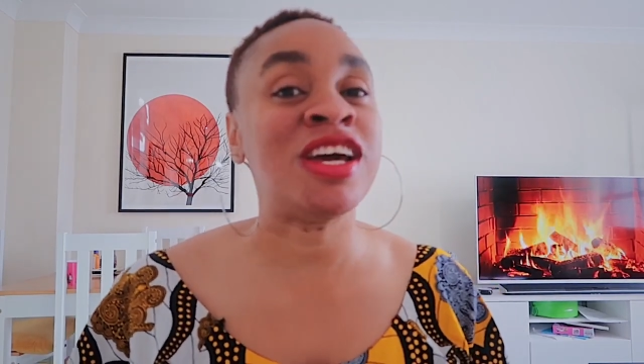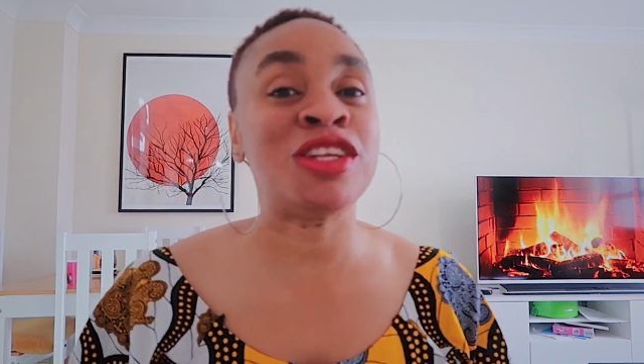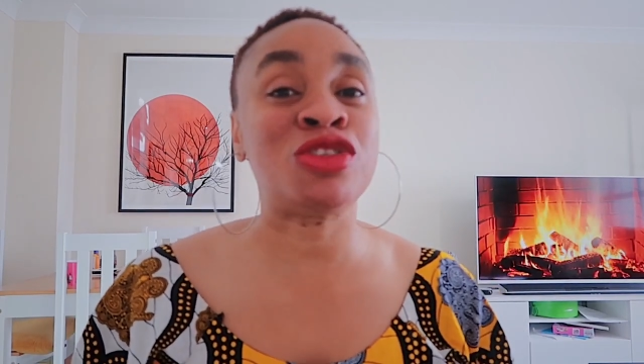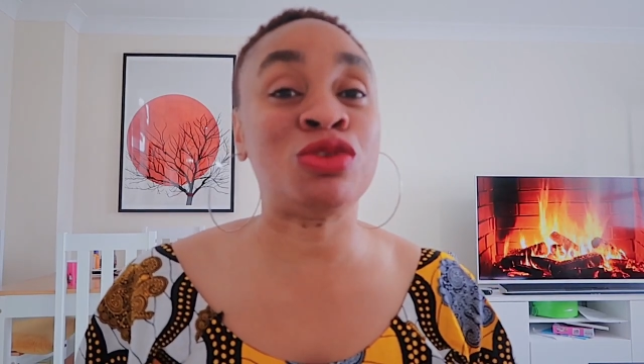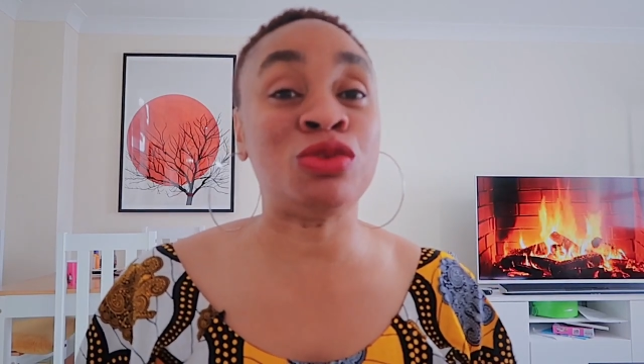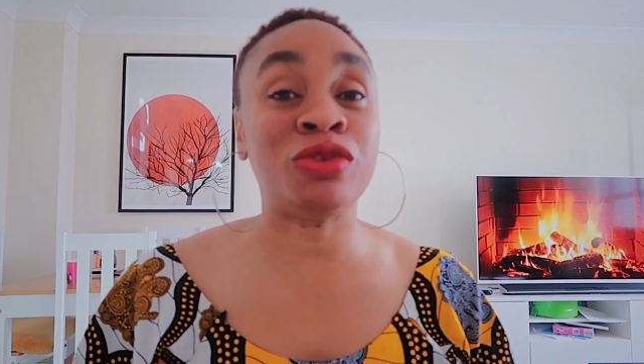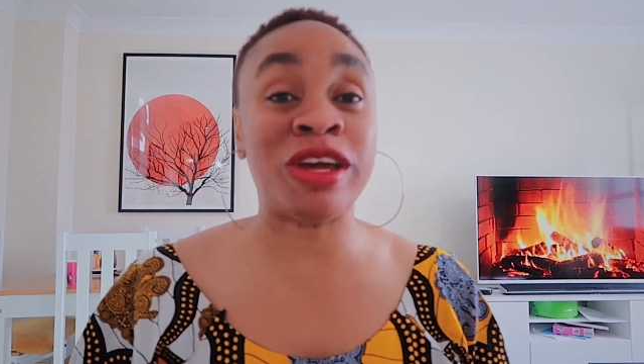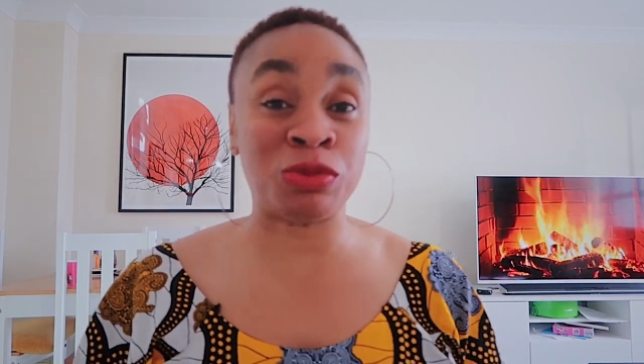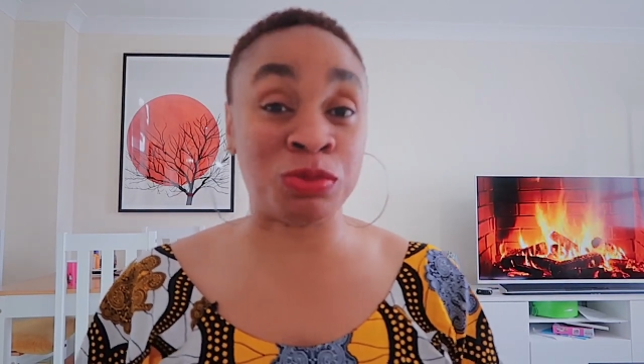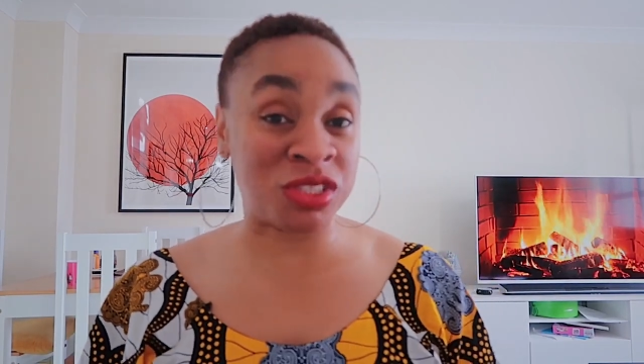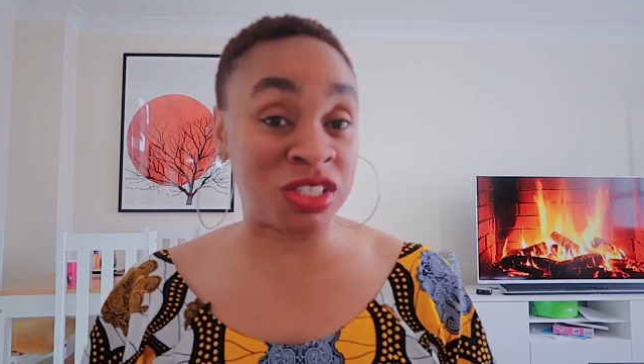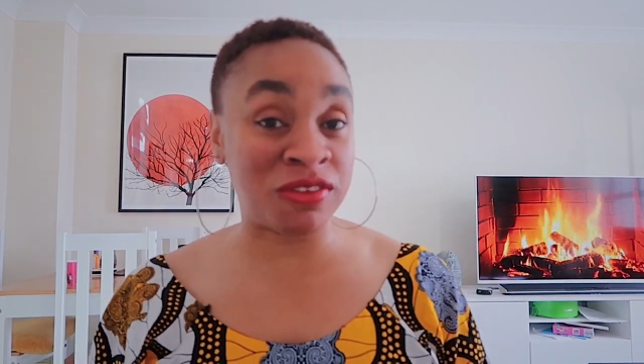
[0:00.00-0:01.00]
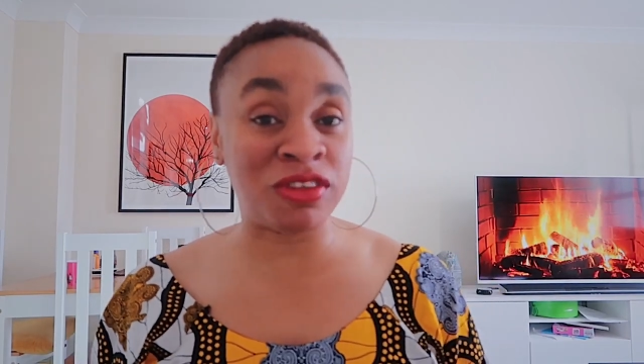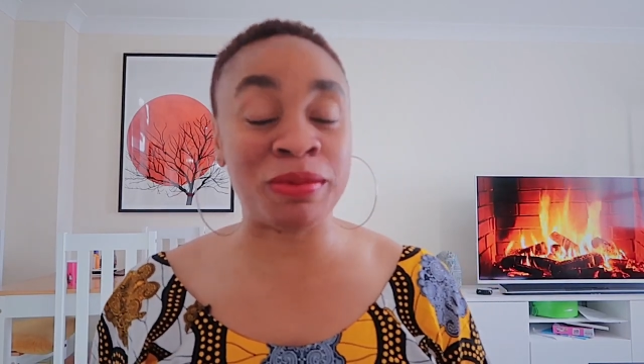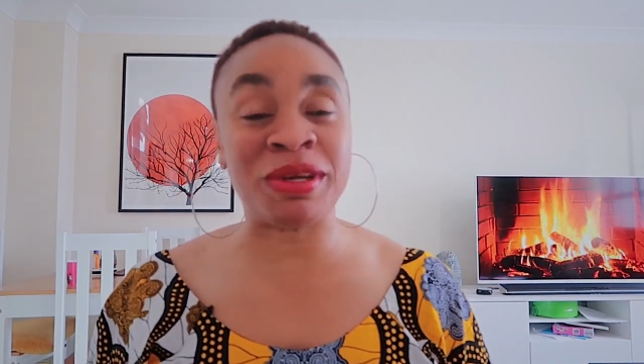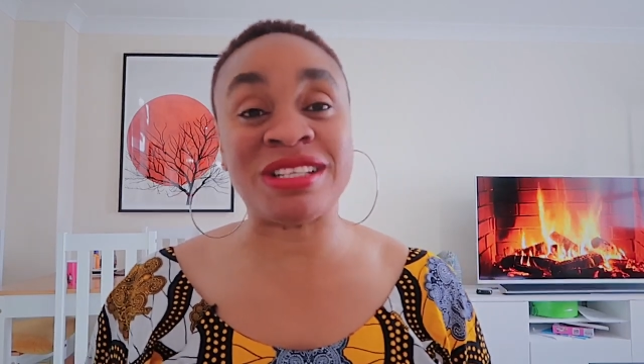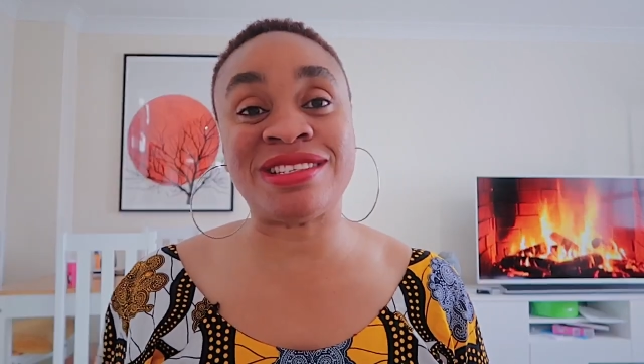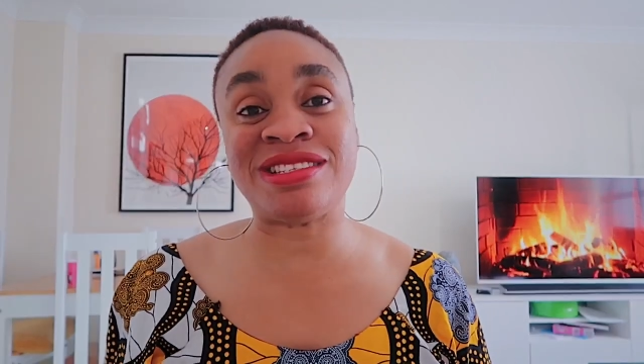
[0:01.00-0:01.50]
to observe
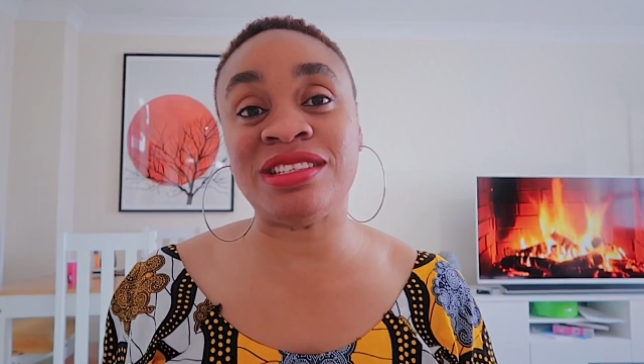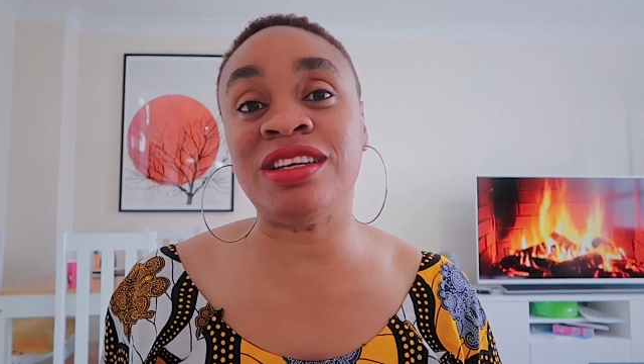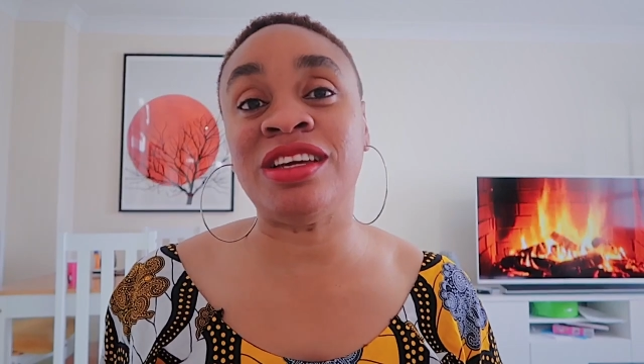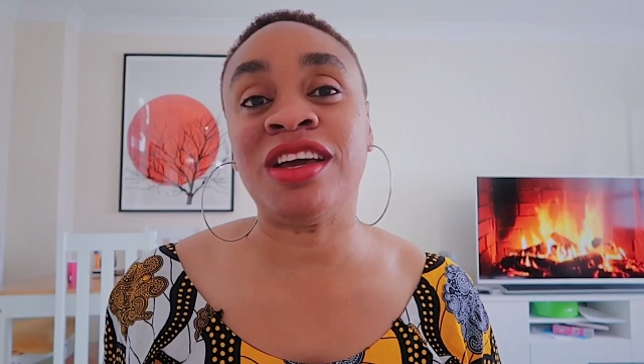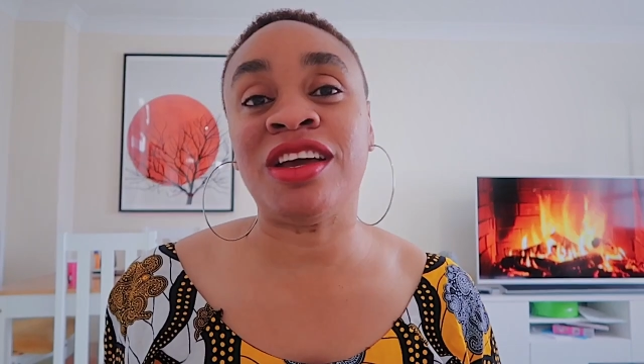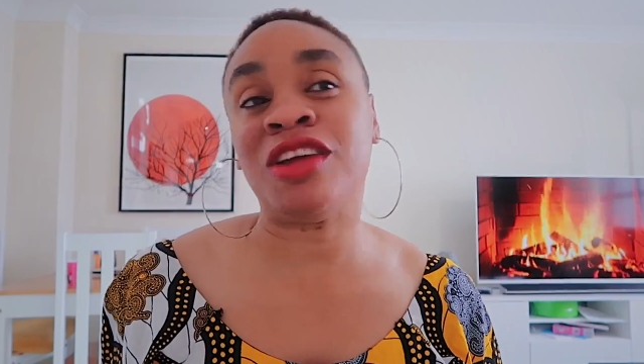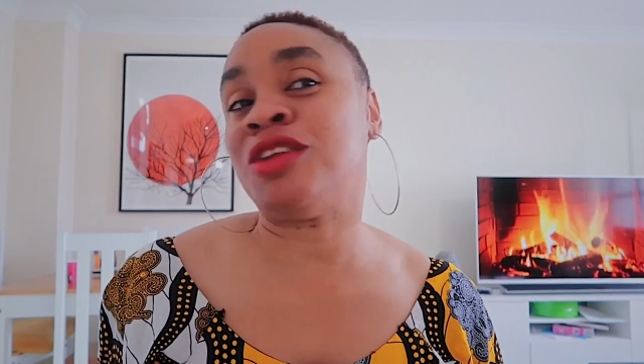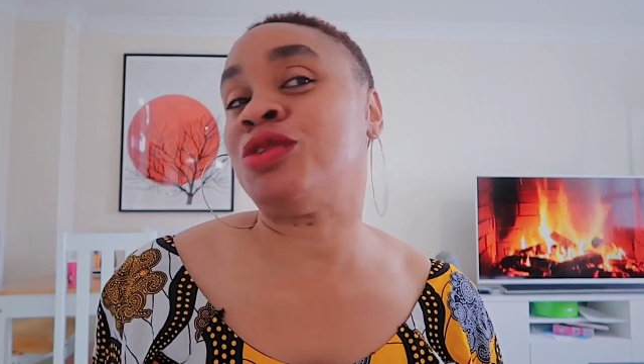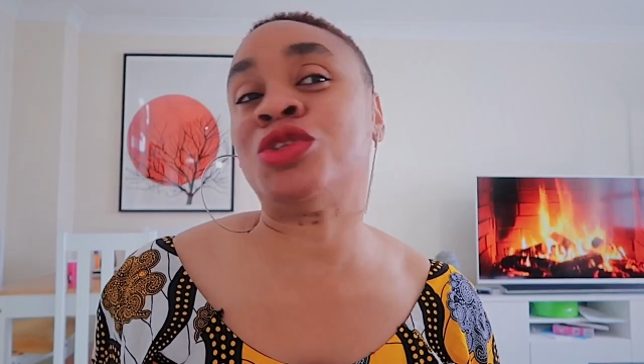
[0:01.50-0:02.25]
them and see, you know,